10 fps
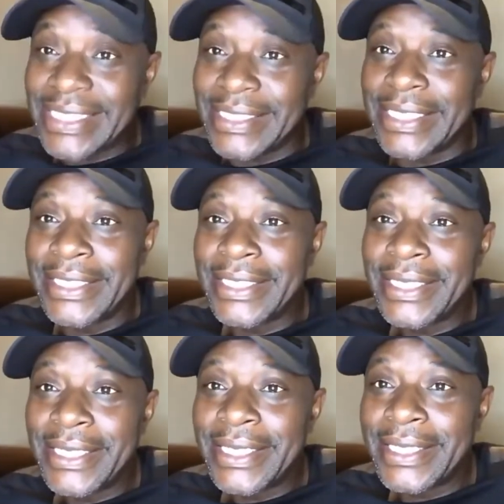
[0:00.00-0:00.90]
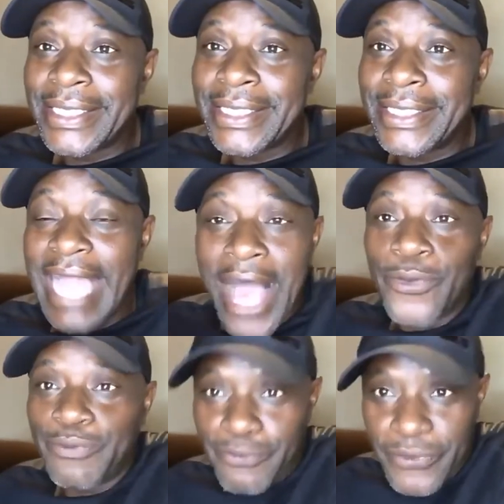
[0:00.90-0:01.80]
season.
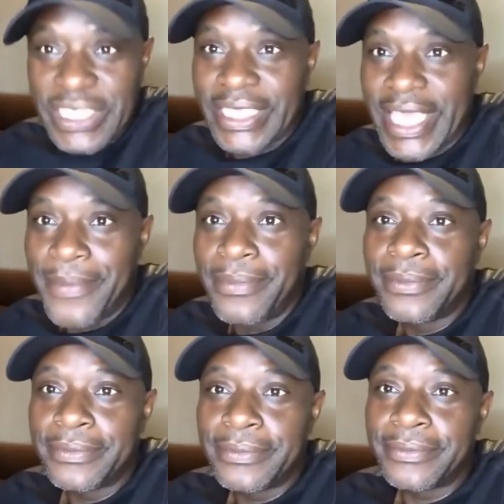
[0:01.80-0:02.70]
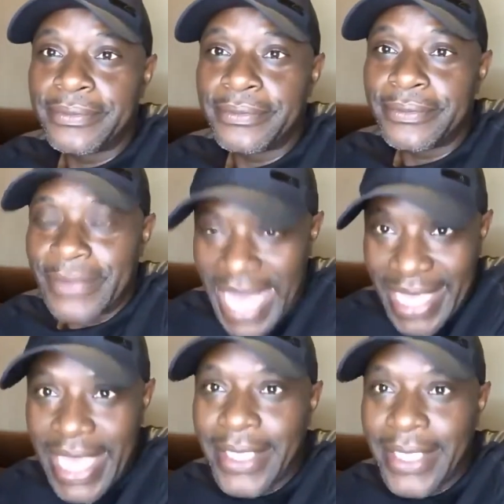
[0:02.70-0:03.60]
Now, first game,
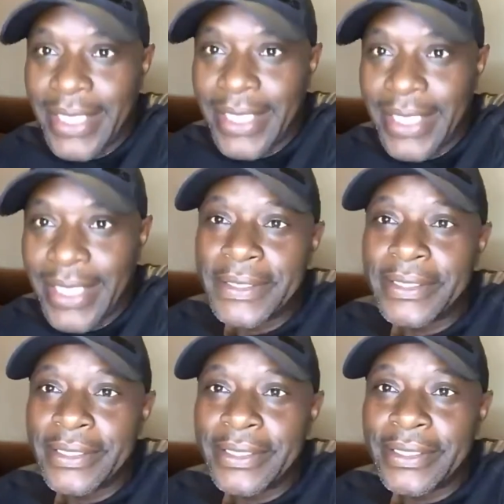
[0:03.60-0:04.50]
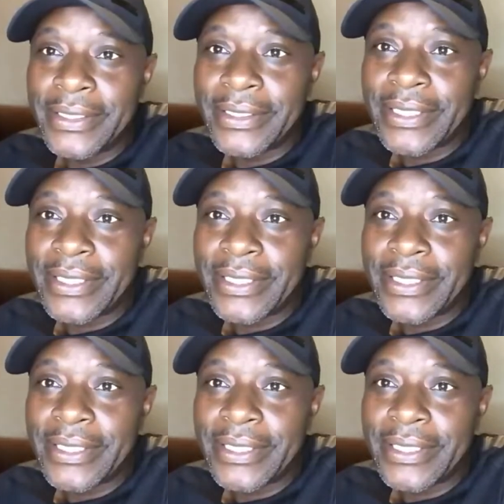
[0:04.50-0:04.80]
again. Okay, let me tell